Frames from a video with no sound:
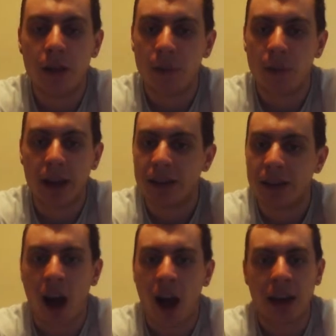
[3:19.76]
from like
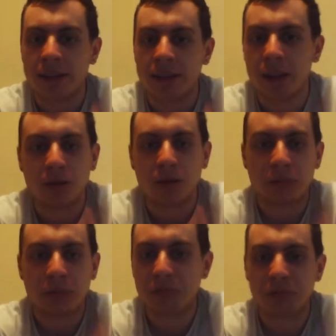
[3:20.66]
9
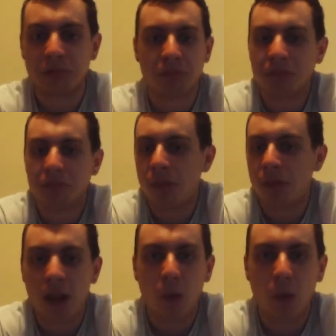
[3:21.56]
until
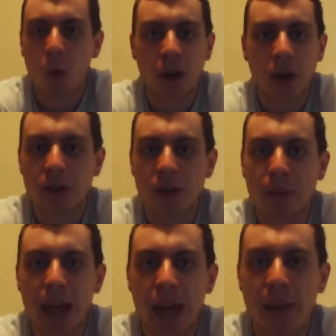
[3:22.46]
1 or 2
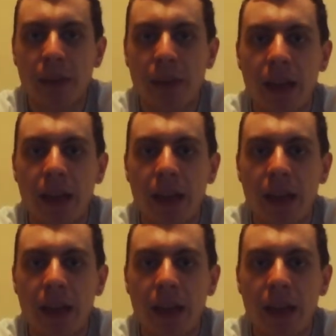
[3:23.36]
p.m.